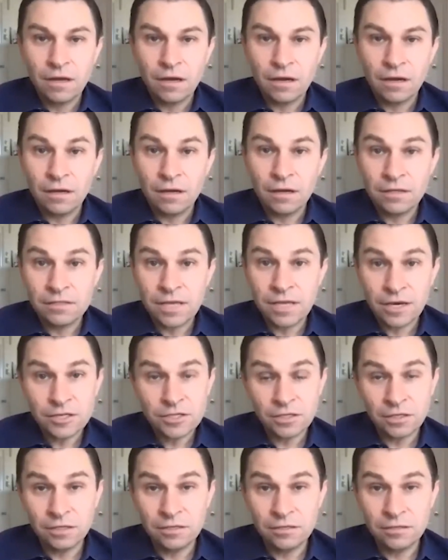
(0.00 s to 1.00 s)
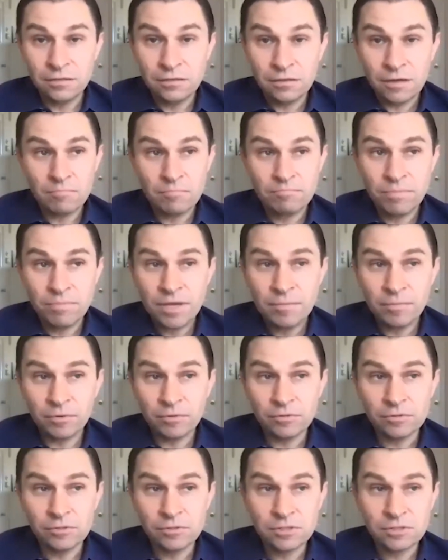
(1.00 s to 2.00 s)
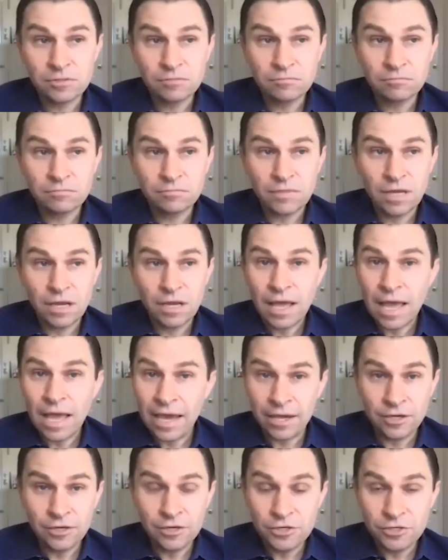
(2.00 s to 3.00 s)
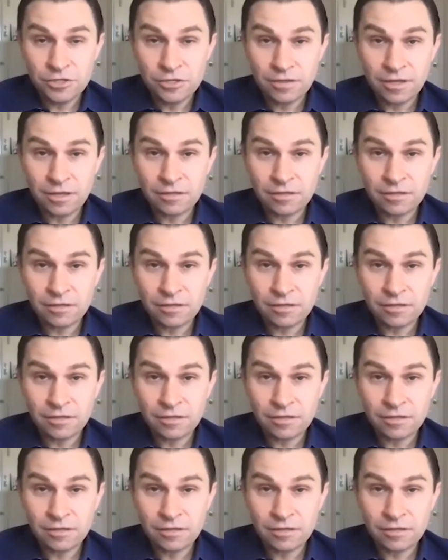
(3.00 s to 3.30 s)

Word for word: uh, is actually people's age.